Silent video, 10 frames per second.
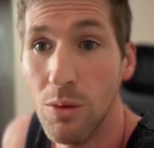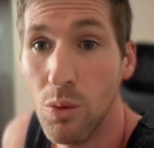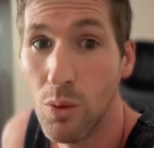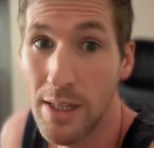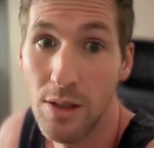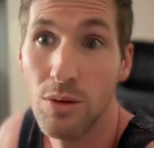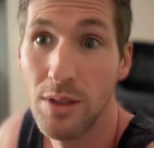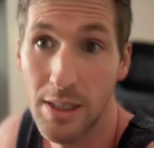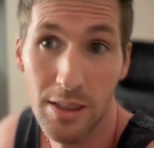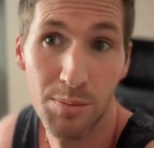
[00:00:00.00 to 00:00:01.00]
we know
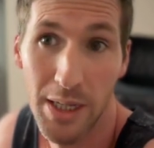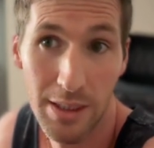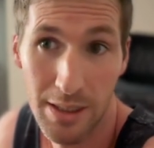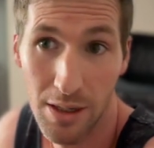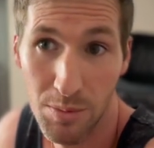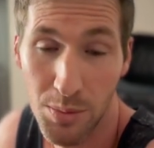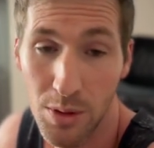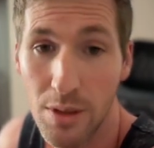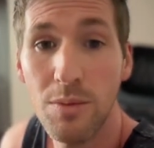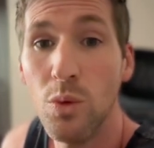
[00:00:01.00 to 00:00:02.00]
the expected
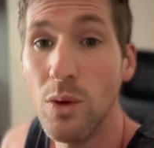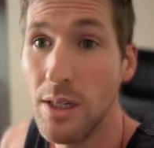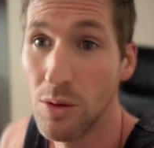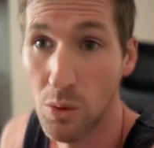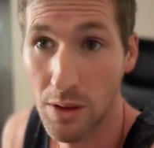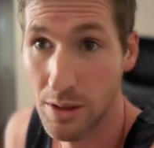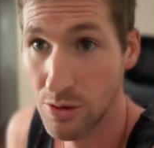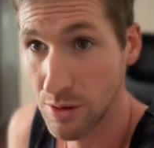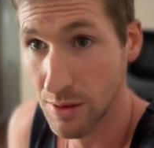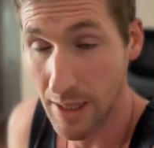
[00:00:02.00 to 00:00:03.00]
output, we know what
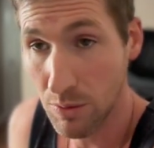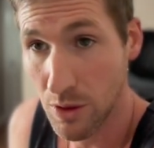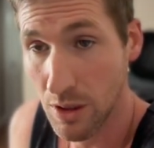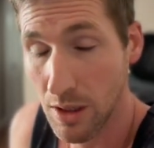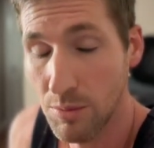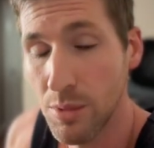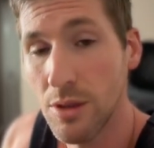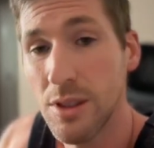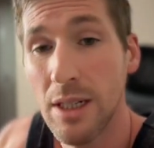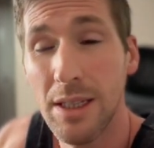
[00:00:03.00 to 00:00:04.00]
the network
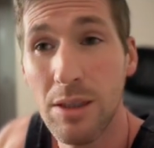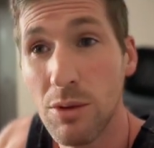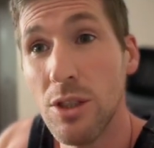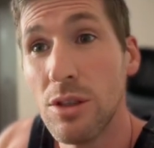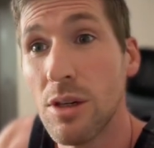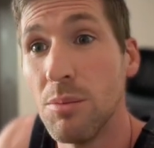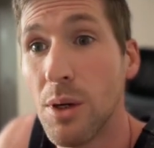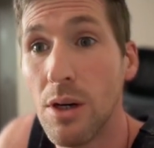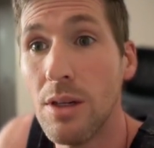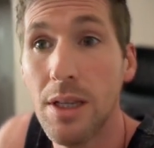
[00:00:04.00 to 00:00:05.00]
outputs, and then we just
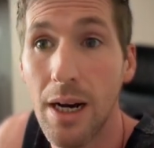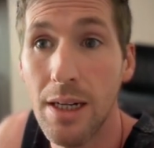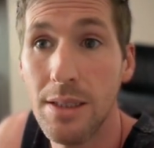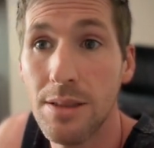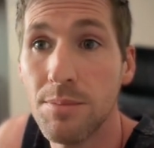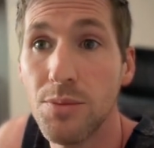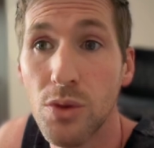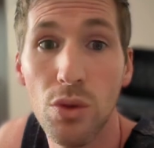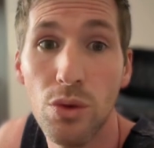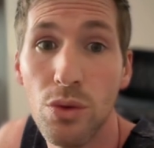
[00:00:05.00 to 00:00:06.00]
compare that
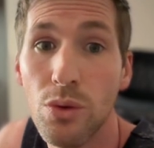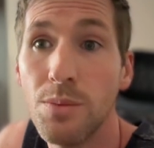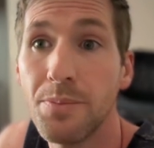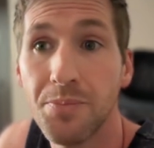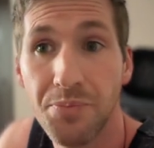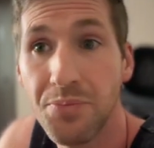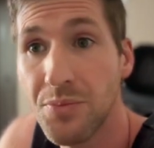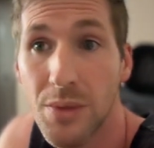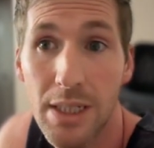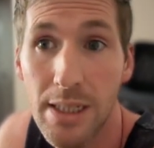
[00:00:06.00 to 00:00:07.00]
to
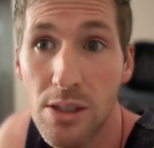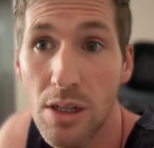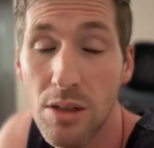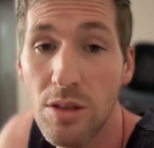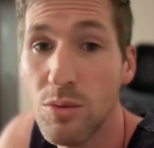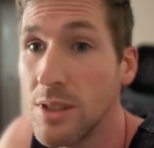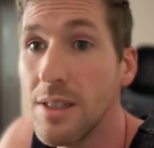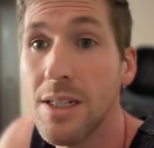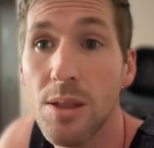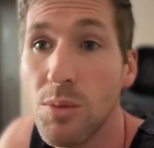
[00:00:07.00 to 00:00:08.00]
each other. We
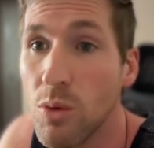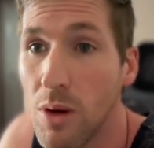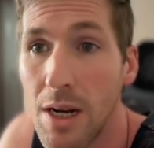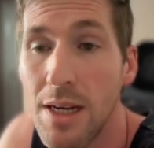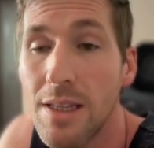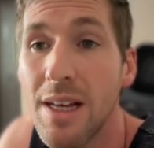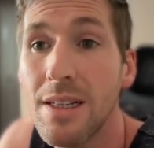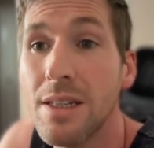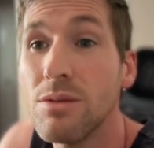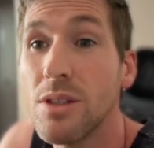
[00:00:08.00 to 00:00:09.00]
take them away.
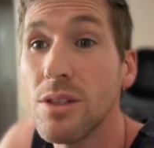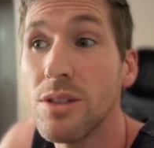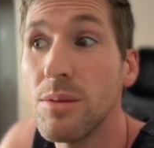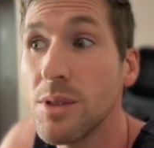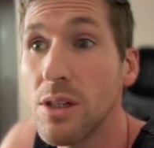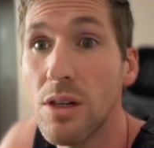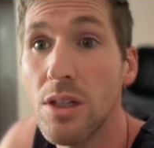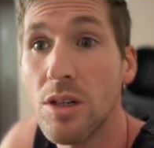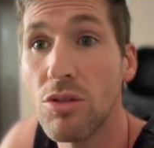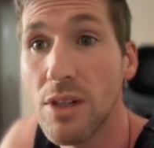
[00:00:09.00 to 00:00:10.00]
That gives us something
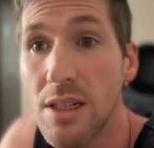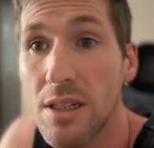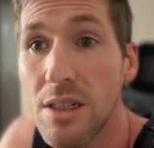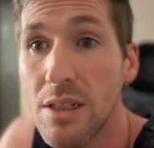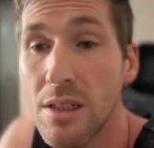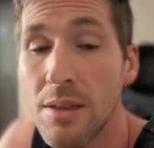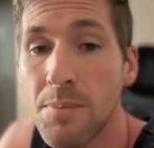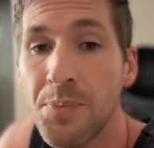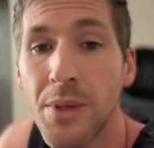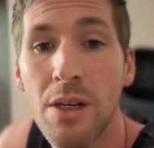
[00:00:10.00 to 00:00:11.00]
called a gradient.
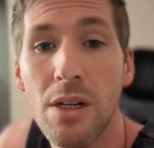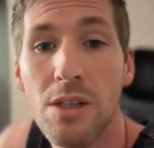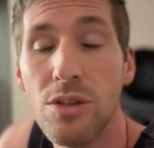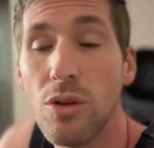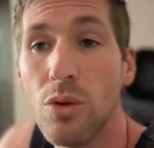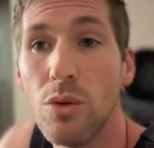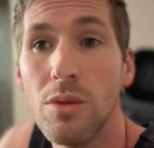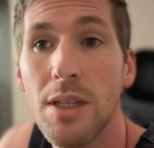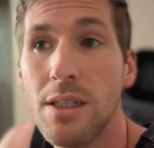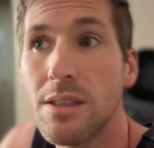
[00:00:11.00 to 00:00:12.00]
So
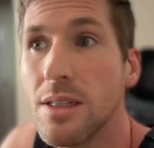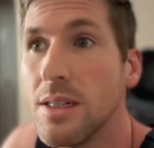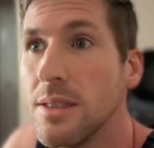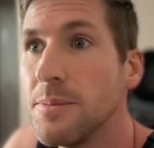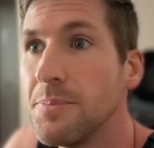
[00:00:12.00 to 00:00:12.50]
let's say